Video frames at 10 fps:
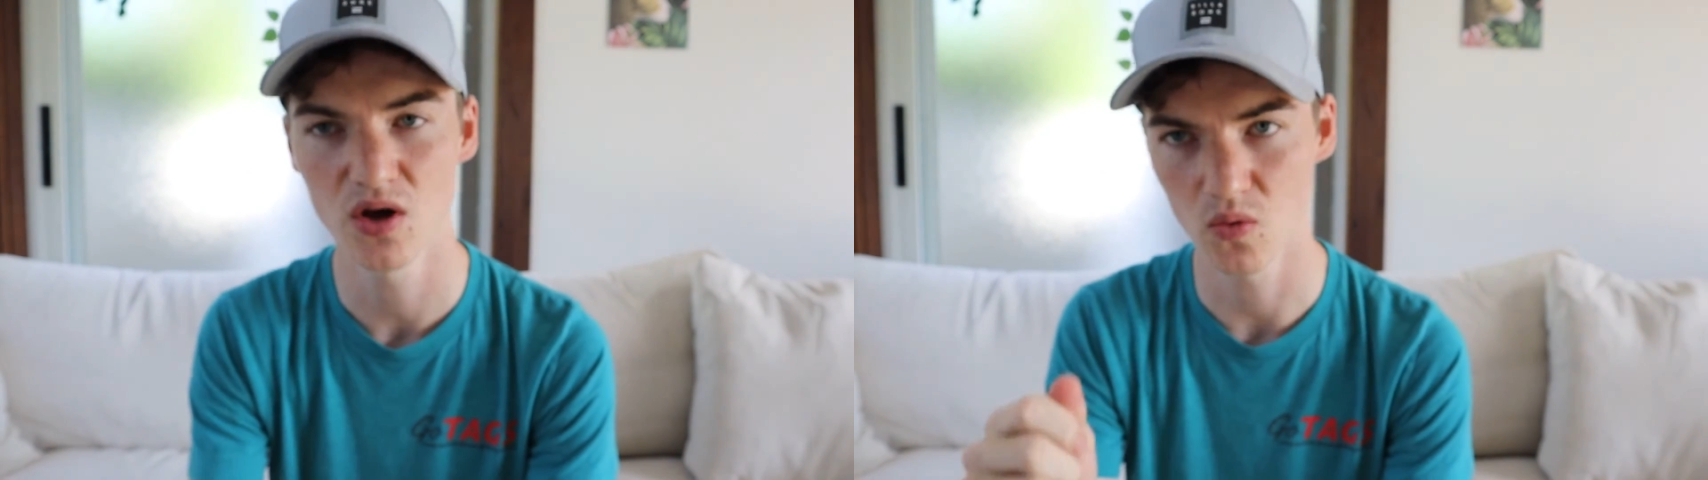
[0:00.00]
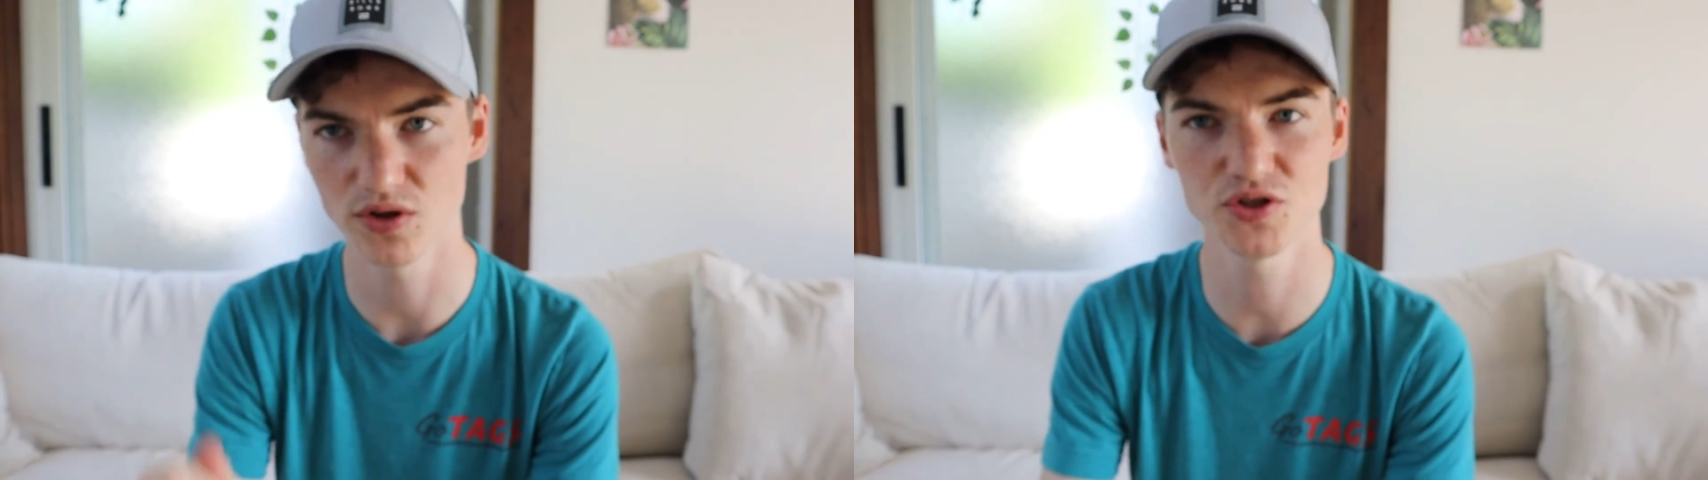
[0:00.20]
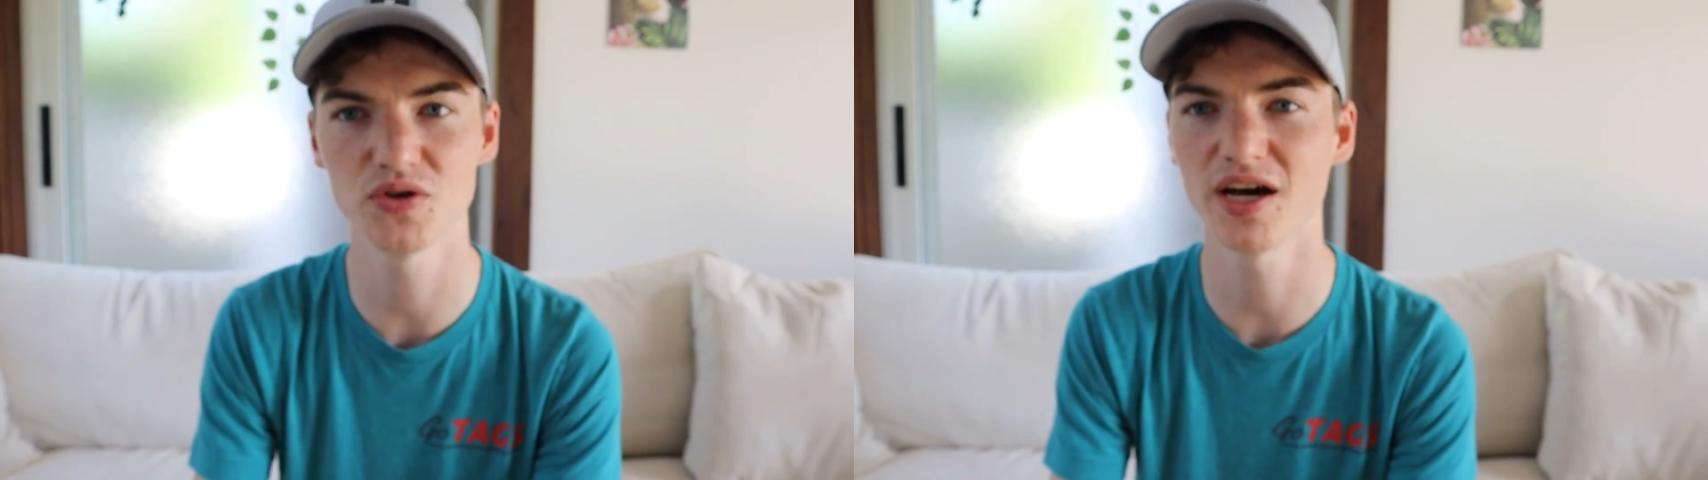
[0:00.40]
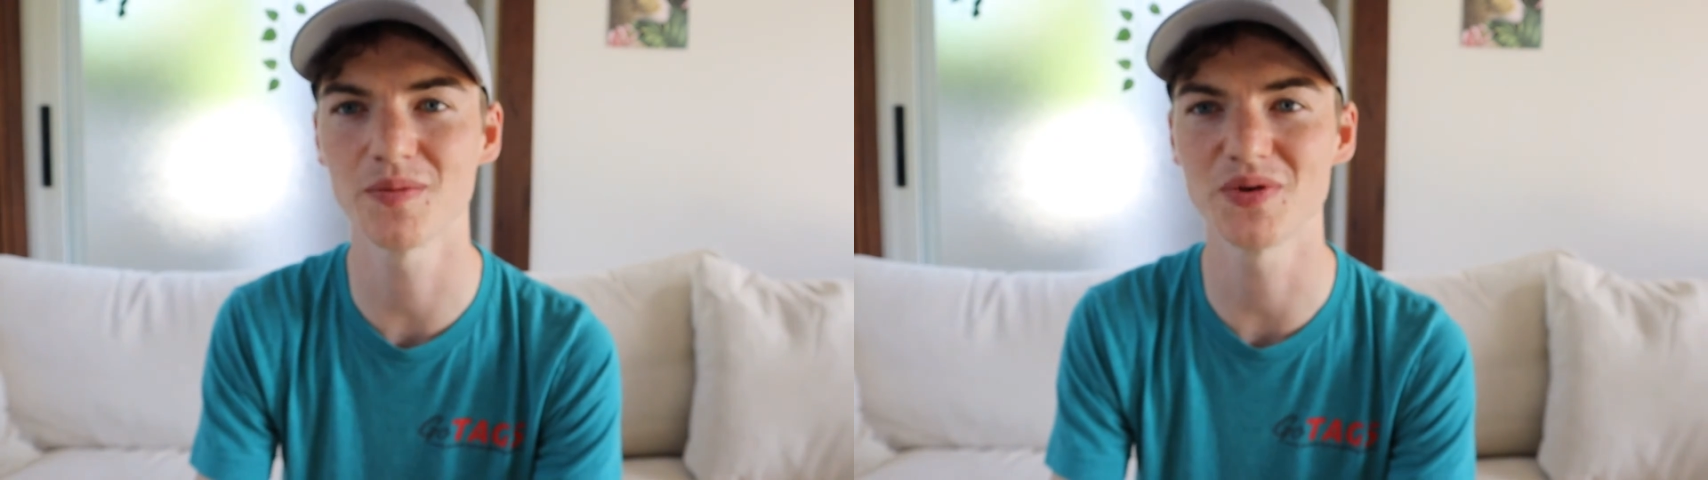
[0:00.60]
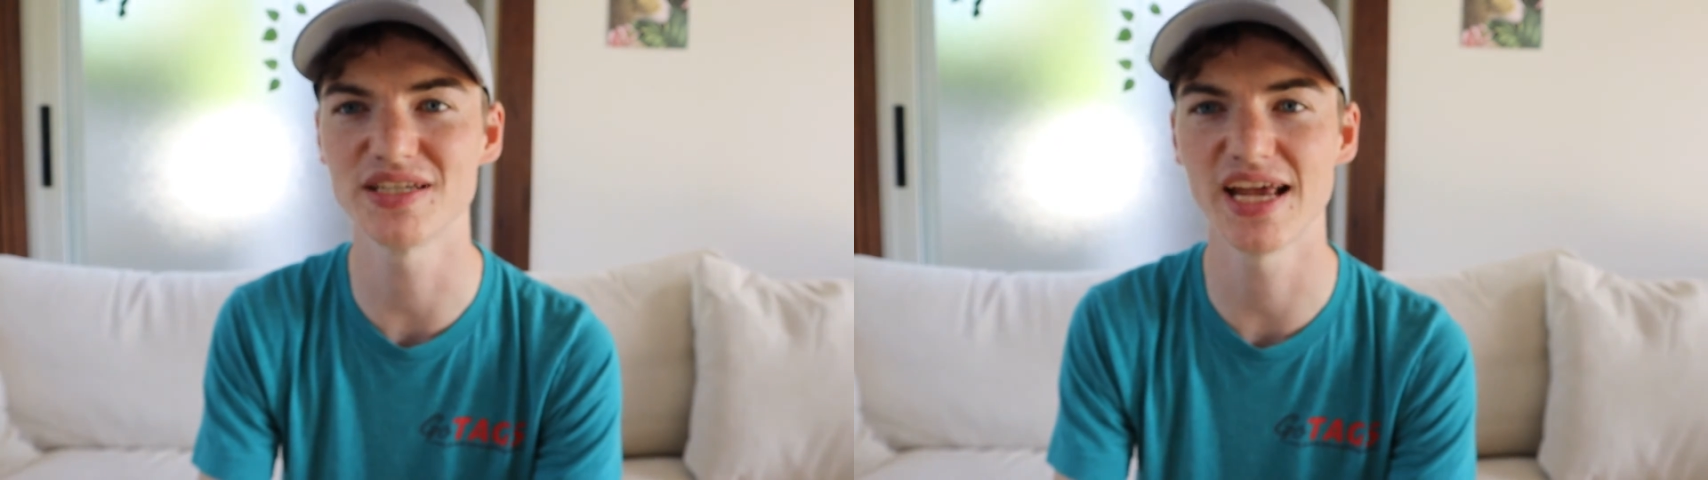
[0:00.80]
once you cut a
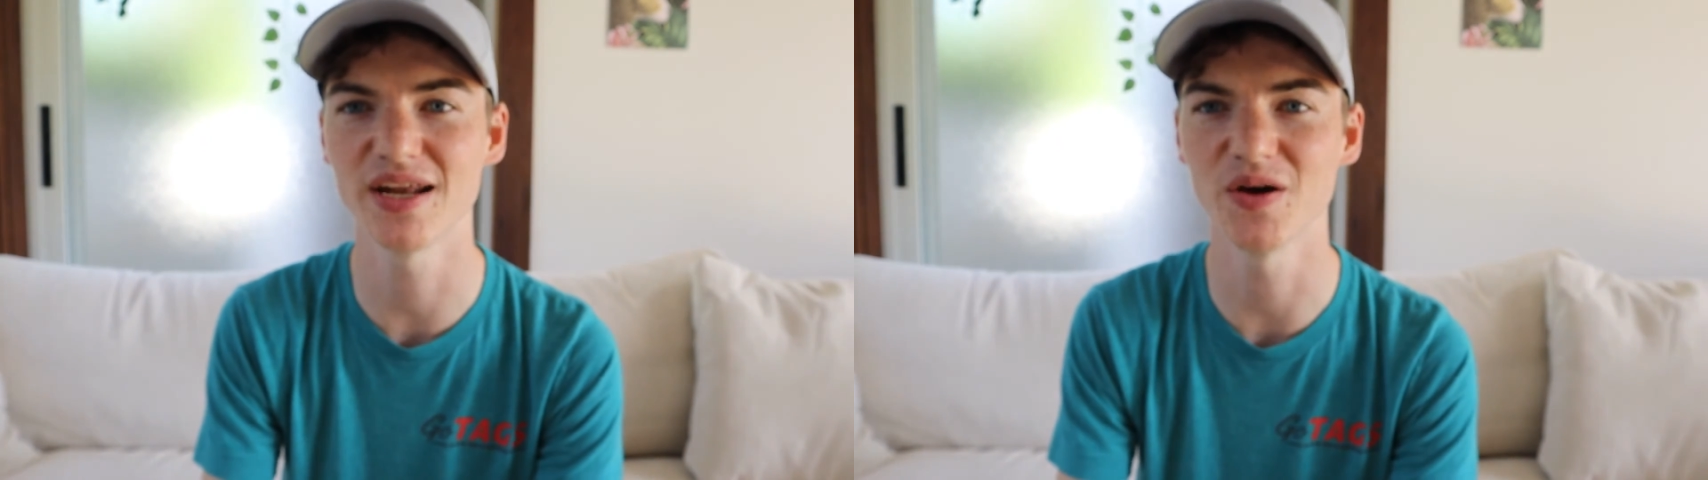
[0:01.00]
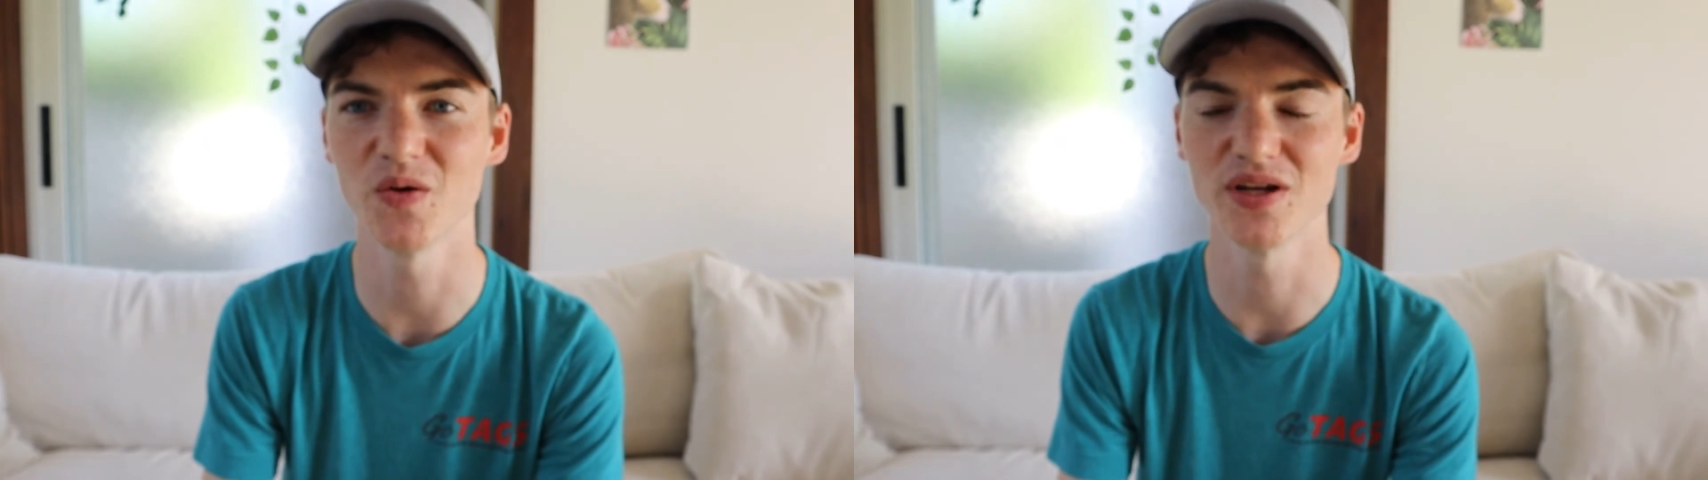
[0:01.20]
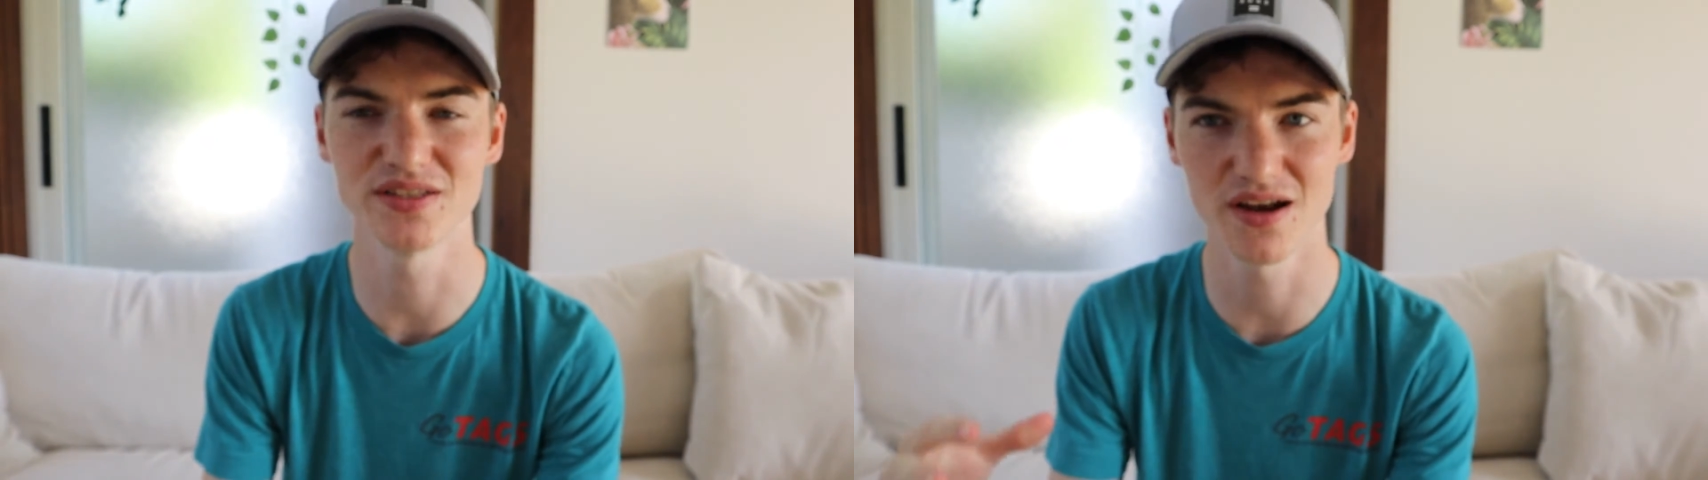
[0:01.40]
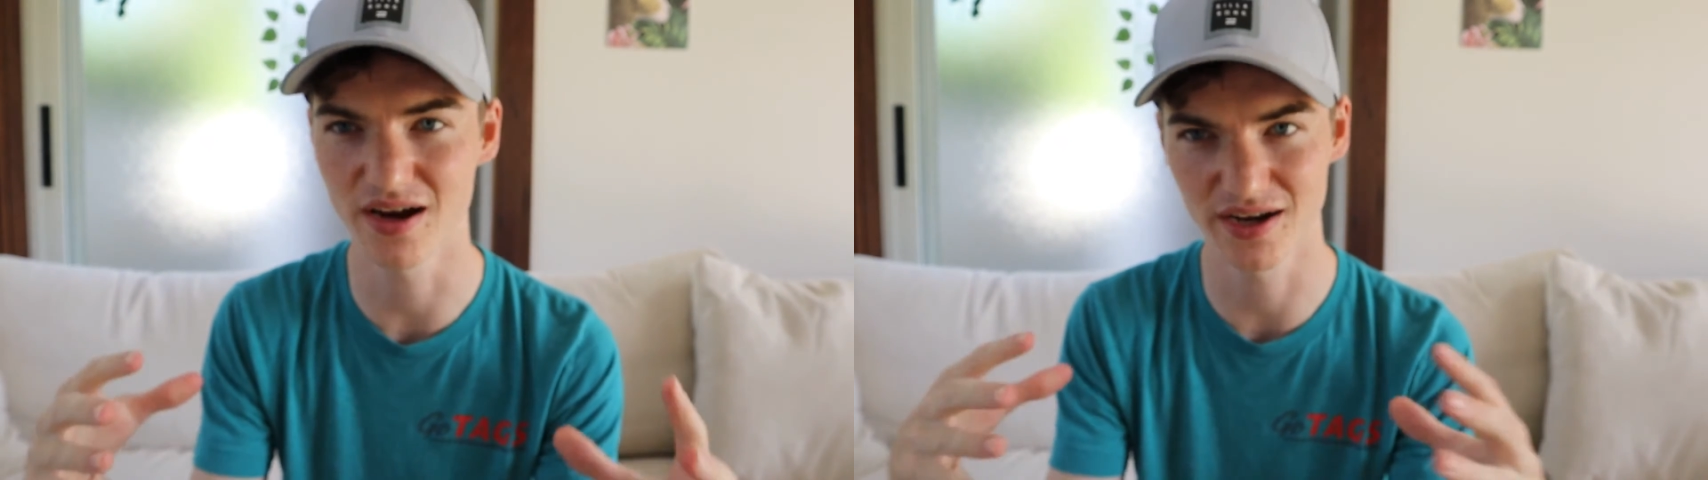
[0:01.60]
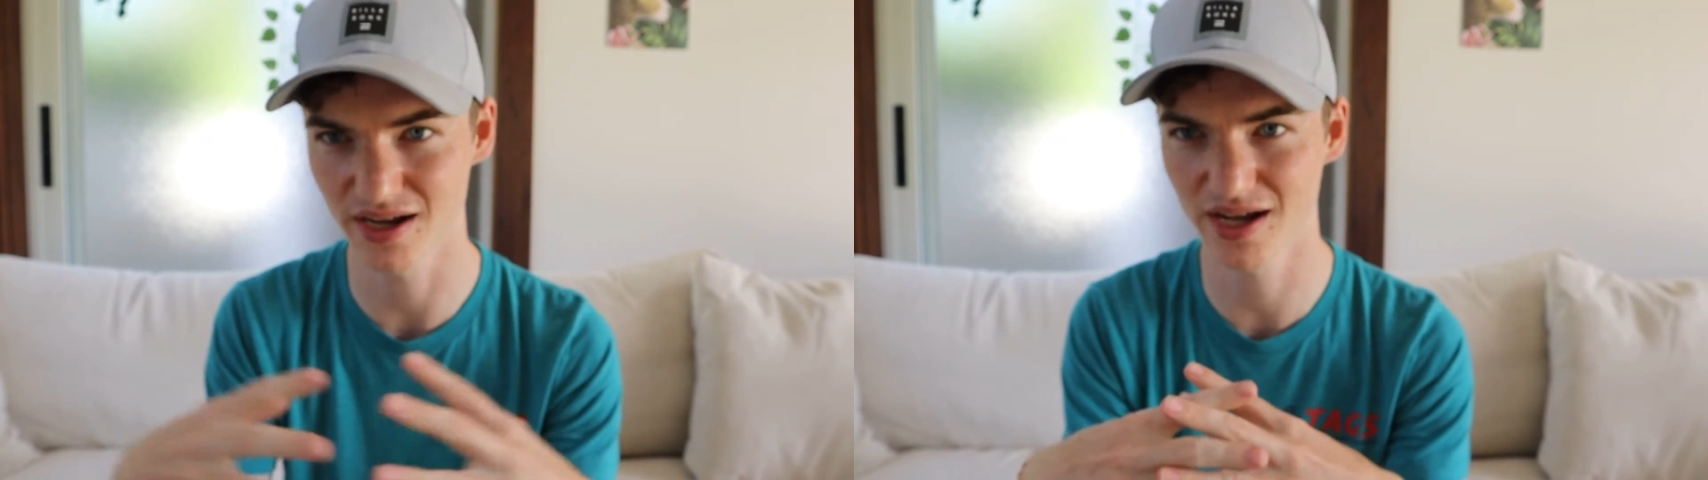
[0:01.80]
potato, it's
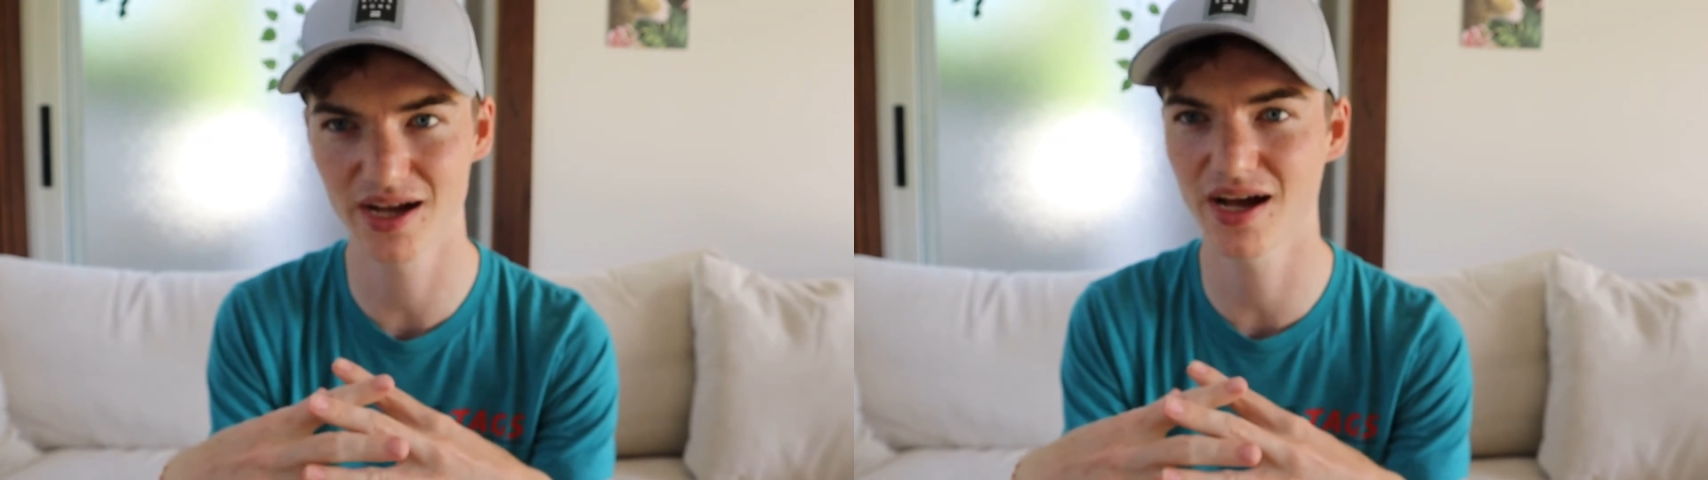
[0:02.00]
not going to